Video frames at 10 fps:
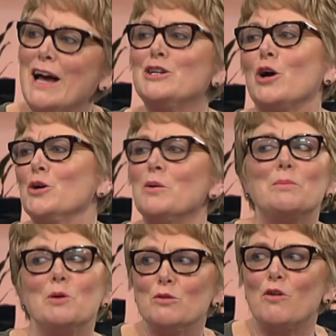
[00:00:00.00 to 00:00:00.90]
Yeah, no, you want
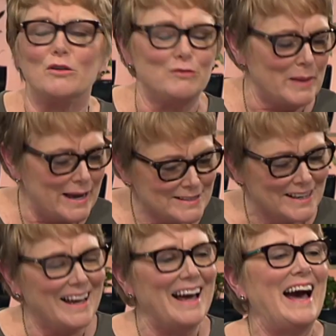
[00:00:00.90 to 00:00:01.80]
to move on from there. We're going
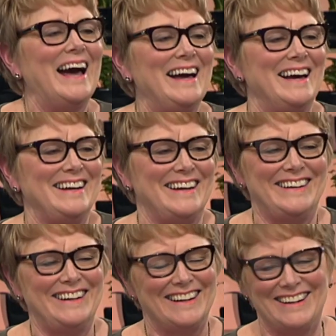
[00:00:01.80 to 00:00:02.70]
to have to leave it on that
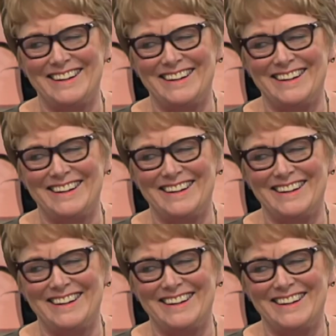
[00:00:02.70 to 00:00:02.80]
one, though